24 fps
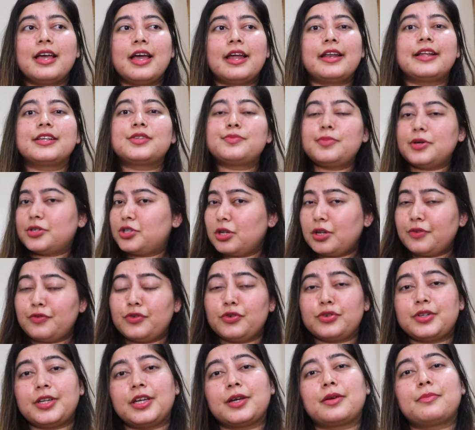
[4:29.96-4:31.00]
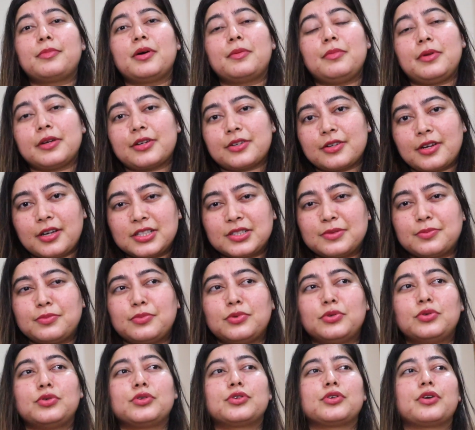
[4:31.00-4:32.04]
And especially if you take public
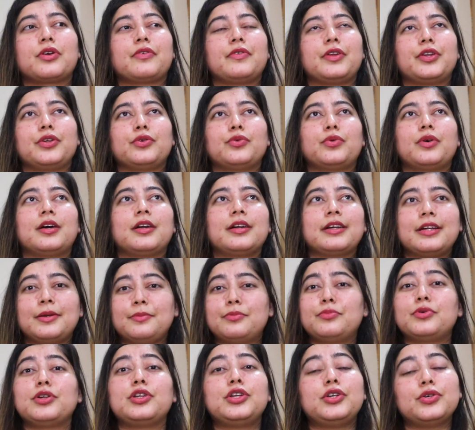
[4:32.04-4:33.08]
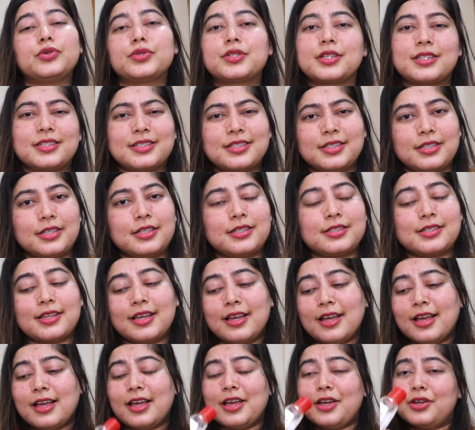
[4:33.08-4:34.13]
transport, or when you are in polluted cities,
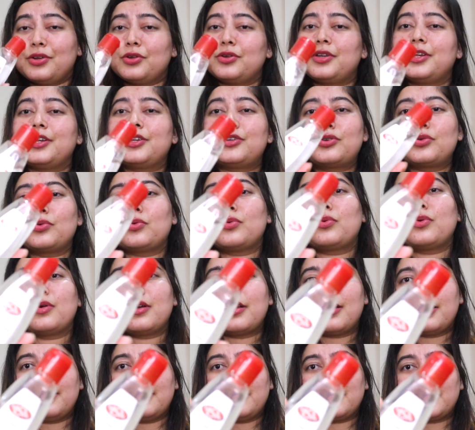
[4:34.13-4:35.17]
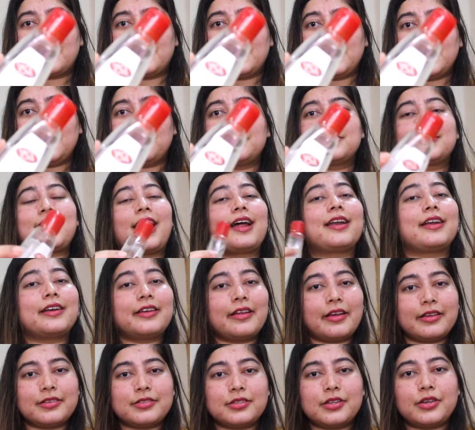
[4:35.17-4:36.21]
you need to keep
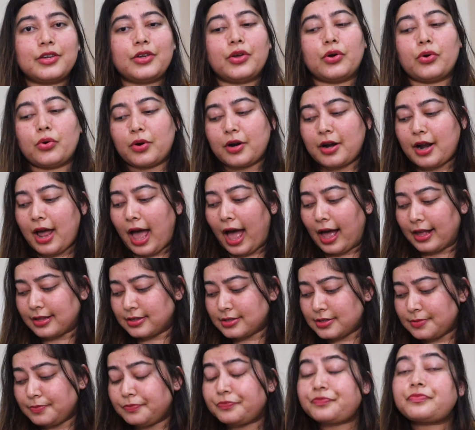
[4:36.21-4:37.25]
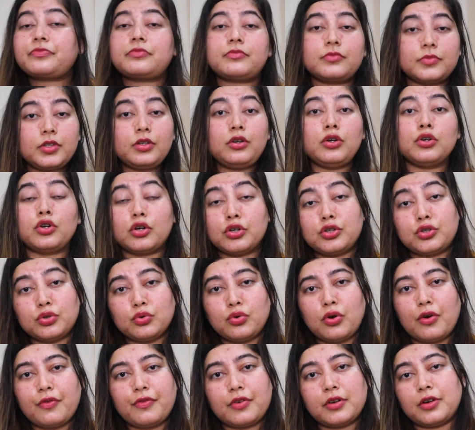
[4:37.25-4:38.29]
sanitizing your hands. Not
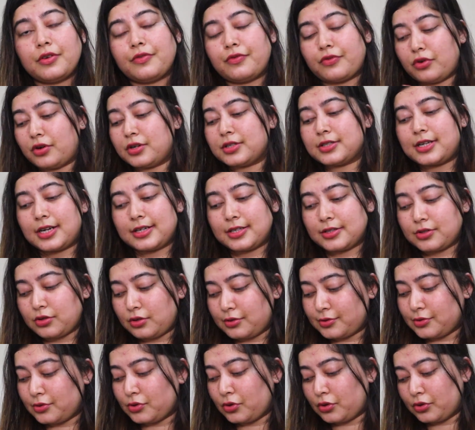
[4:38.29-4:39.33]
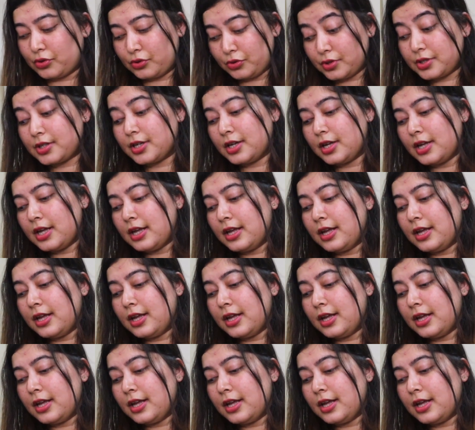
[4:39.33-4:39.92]
too often, of course, that is also not good.